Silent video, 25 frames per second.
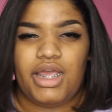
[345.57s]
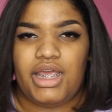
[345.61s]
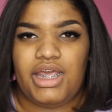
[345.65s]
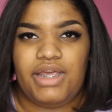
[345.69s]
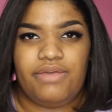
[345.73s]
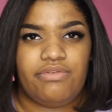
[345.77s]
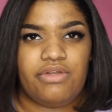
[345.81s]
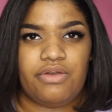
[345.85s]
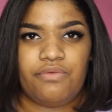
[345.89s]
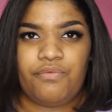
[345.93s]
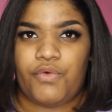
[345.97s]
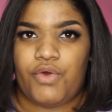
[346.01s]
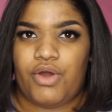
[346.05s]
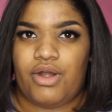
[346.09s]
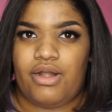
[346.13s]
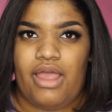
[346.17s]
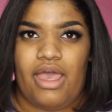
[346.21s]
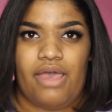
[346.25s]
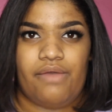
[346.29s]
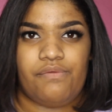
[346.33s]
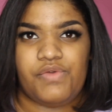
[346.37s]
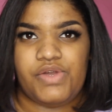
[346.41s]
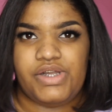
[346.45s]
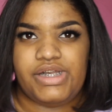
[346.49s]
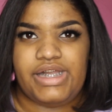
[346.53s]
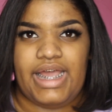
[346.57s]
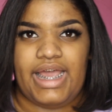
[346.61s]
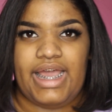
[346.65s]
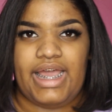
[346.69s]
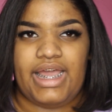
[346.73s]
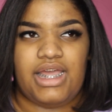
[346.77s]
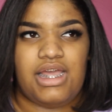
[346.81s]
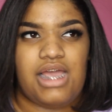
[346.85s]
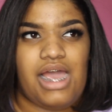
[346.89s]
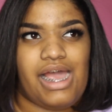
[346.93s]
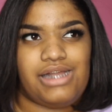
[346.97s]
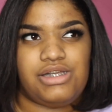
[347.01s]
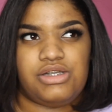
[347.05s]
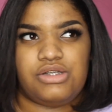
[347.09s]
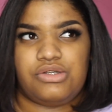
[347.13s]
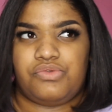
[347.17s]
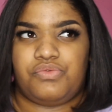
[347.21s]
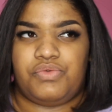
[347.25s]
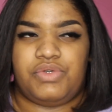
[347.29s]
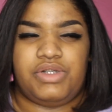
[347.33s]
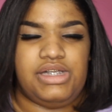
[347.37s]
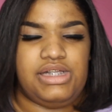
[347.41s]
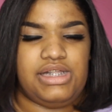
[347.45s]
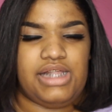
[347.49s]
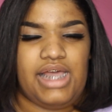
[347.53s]
Even for an everyday, I
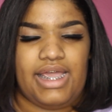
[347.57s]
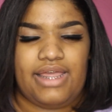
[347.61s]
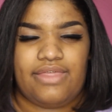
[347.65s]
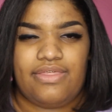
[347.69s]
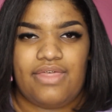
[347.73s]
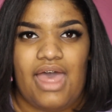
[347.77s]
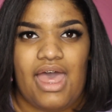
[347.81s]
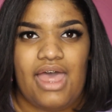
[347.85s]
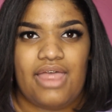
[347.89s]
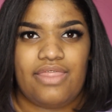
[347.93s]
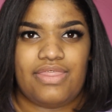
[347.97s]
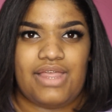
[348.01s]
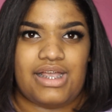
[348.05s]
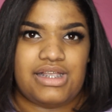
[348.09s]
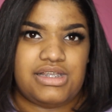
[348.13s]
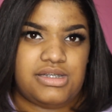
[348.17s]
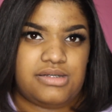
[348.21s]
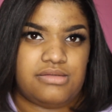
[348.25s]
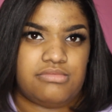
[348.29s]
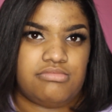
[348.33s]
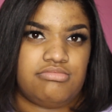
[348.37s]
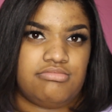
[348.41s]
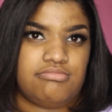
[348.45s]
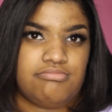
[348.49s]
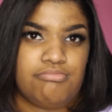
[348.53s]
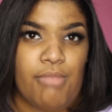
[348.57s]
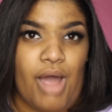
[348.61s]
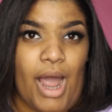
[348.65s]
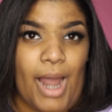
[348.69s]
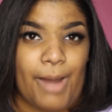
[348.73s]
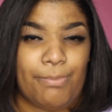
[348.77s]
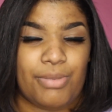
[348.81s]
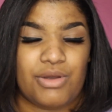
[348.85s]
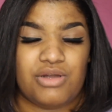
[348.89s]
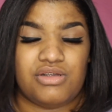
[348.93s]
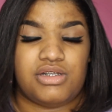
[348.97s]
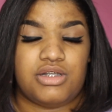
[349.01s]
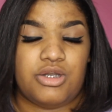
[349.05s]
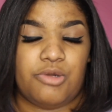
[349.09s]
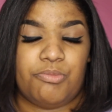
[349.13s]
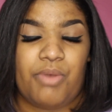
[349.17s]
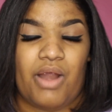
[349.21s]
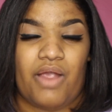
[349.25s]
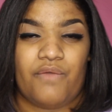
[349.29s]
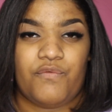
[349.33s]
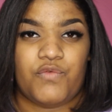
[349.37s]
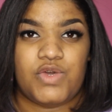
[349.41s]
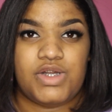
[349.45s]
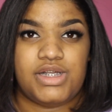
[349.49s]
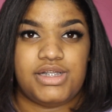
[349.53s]
just really like that. That's my personal
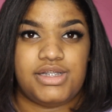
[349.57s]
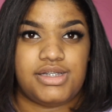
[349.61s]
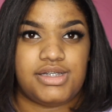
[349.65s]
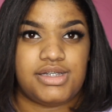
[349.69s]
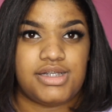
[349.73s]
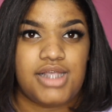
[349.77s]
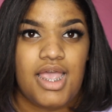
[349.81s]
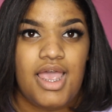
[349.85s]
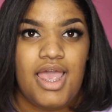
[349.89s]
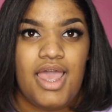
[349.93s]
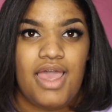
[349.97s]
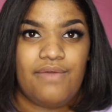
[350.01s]
preference.